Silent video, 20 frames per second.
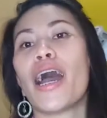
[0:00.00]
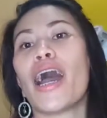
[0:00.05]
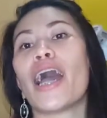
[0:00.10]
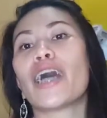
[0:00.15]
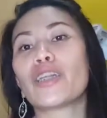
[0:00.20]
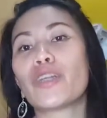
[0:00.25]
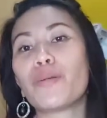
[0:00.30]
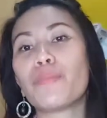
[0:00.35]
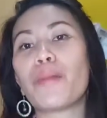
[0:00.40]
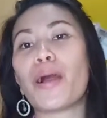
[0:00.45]

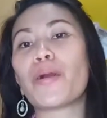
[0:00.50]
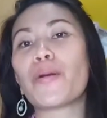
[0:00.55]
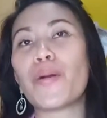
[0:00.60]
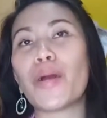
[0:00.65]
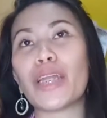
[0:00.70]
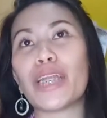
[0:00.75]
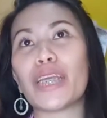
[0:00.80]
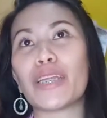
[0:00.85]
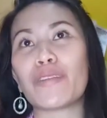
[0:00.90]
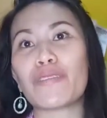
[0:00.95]
at kung bago
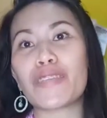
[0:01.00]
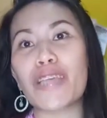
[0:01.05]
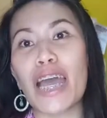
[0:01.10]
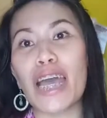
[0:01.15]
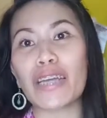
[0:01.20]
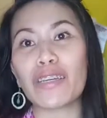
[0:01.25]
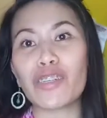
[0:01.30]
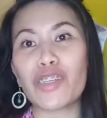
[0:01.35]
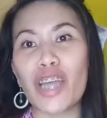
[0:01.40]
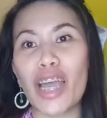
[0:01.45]
ka dito
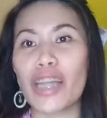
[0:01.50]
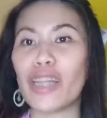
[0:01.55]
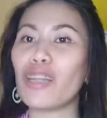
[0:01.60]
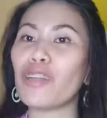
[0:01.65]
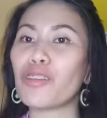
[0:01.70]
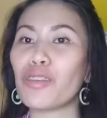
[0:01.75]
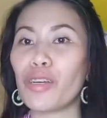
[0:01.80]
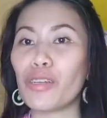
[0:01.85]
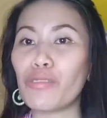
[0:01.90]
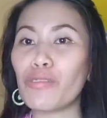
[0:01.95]
sa akin
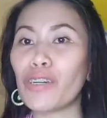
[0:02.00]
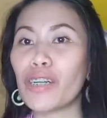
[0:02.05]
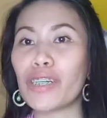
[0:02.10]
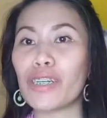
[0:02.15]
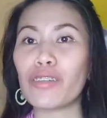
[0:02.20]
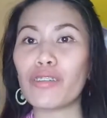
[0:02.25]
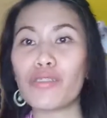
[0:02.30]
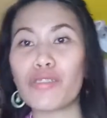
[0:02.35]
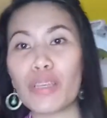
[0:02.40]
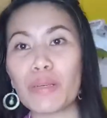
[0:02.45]
channel, don't
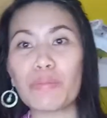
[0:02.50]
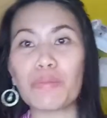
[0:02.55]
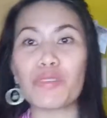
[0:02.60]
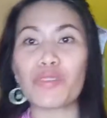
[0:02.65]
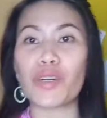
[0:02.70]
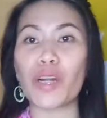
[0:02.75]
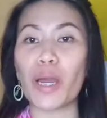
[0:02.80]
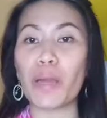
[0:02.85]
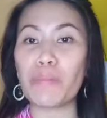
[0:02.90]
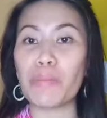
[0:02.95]
forget to
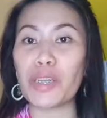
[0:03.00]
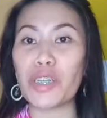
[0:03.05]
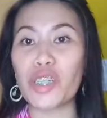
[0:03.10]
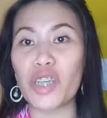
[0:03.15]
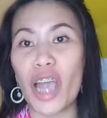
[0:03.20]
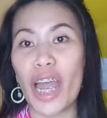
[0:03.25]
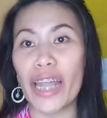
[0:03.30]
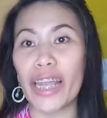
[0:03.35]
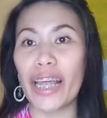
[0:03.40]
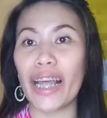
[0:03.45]
subscribe my
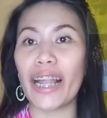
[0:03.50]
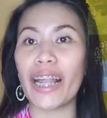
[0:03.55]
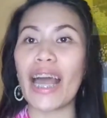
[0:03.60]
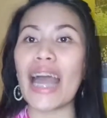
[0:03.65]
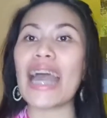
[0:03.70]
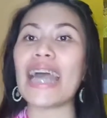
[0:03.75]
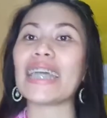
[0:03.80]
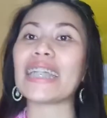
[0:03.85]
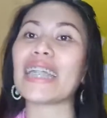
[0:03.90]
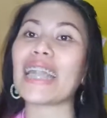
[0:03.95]
channel
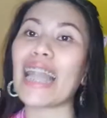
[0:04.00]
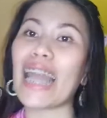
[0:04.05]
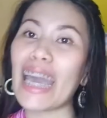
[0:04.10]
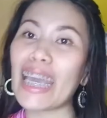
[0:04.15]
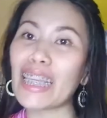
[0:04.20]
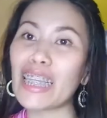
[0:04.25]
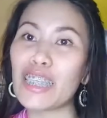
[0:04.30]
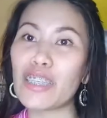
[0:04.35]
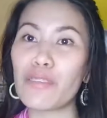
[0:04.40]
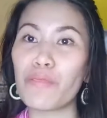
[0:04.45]
and
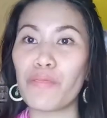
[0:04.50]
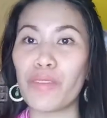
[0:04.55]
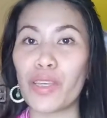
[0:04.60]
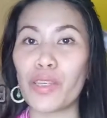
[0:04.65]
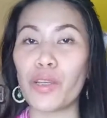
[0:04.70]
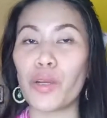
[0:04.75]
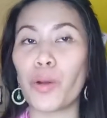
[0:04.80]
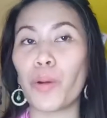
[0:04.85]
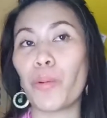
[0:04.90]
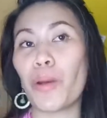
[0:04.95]
like this
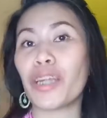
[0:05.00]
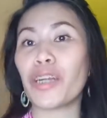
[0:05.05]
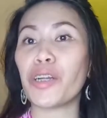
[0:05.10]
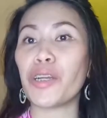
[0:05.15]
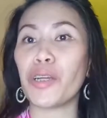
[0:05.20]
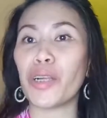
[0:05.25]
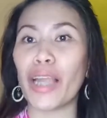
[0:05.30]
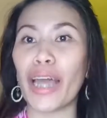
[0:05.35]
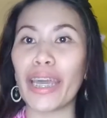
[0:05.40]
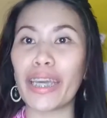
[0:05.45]
video whether
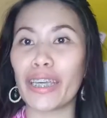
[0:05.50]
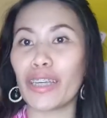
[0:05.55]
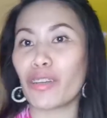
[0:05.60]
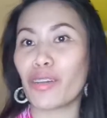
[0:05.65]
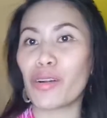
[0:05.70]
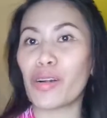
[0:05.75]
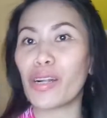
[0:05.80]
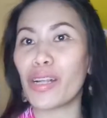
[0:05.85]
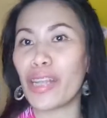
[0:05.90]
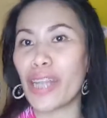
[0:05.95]
you like it
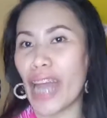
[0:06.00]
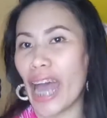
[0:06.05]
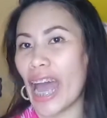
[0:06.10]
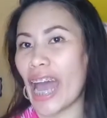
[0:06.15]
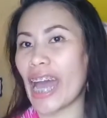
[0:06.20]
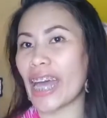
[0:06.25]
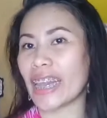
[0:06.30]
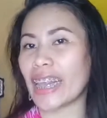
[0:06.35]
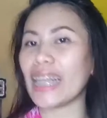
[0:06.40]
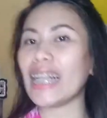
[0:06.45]
or
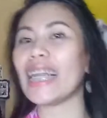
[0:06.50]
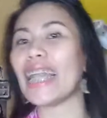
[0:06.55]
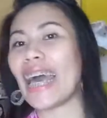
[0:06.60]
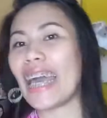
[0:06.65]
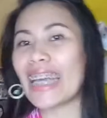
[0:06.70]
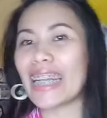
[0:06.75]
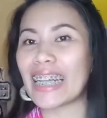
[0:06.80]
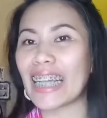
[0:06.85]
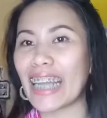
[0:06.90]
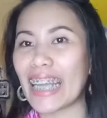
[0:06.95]
not.
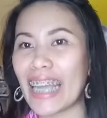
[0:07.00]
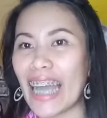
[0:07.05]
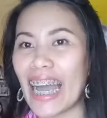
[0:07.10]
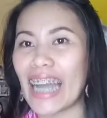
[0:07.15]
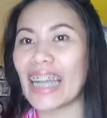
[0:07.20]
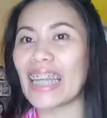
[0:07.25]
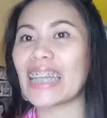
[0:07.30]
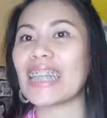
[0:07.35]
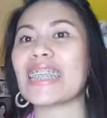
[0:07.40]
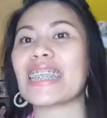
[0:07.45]
Like na
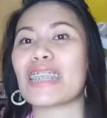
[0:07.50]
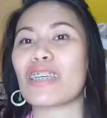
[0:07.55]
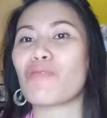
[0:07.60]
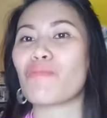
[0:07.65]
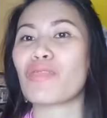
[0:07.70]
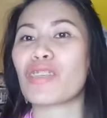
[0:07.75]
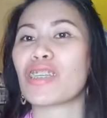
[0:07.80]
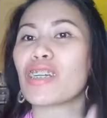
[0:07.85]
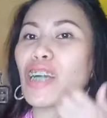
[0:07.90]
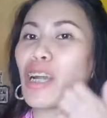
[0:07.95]
yan at
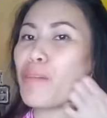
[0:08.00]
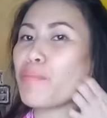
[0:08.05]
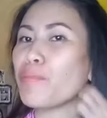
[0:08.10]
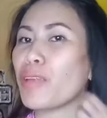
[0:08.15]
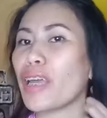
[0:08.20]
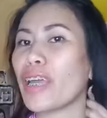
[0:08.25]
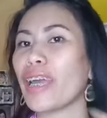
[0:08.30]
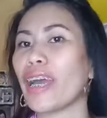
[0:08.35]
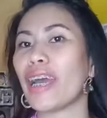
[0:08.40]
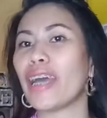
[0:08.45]
isubscribe
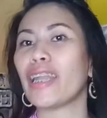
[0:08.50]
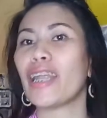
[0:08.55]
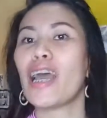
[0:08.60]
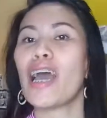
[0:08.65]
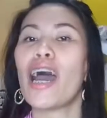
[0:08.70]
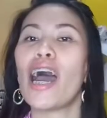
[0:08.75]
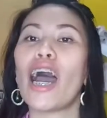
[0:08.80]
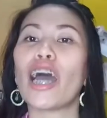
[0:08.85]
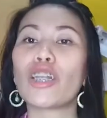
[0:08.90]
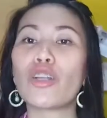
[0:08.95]
na yan.
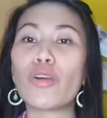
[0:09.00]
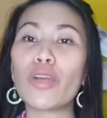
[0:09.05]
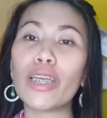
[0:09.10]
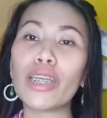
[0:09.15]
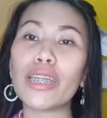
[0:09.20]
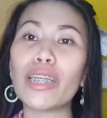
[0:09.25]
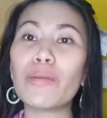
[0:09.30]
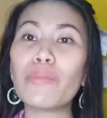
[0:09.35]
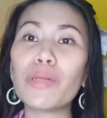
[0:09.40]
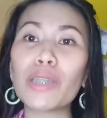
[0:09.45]
At kung
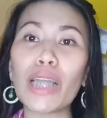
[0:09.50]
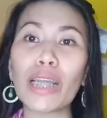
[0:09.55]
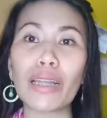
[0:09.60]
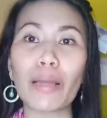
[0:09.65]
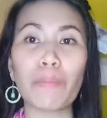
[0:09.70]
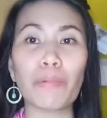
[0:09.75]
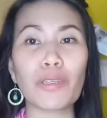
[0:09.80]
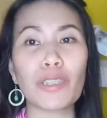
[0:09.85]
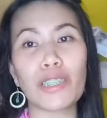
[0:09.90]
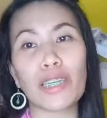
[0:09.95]
hindi mo
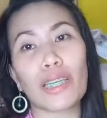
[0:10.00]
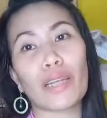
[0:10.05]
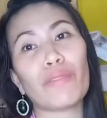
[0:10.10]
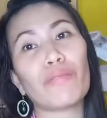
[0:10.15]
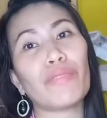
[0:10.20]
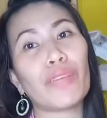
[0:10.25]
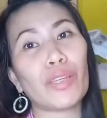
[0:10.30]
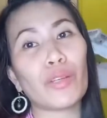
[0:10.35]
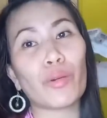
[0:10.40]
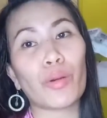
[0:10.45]
tatapusin
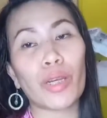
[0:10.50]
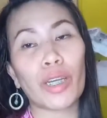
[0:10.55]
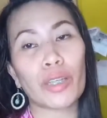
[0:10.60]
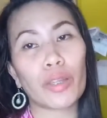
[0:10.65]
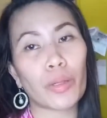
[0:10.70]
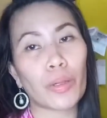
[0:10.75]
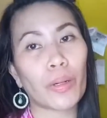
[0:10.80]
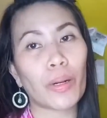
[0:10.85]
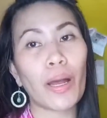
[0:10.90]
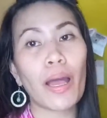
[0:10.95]
ang video ko
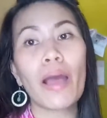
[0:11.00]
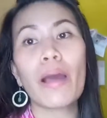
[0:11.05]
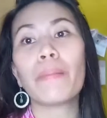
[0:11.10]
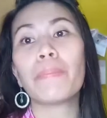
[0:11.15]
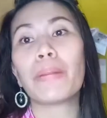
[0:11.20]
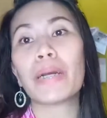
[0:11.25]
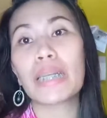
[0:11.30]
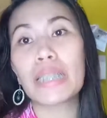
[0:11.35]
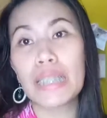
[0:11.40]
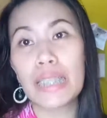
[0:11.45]
ito,
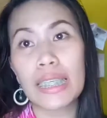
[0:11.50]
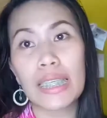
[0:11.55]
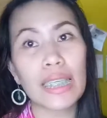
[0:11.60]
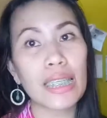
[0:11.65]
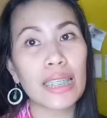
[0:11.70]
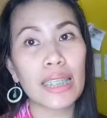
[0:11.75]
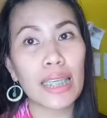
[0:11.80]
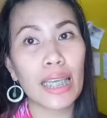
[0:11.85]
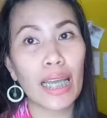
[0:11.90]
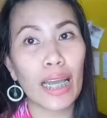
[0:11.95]

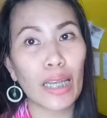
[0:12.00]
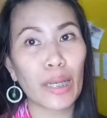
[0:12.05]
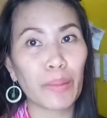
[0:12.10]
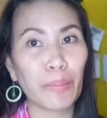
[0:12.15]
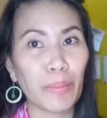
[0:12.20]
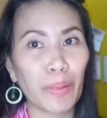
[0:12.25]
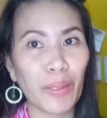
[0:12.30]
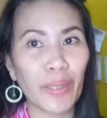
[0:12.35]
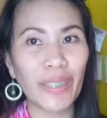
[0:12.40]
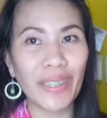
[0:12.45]

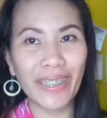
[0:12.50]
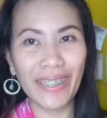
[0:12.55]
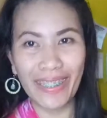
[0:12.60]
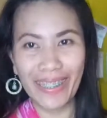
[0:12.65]
pagsisisihan mo.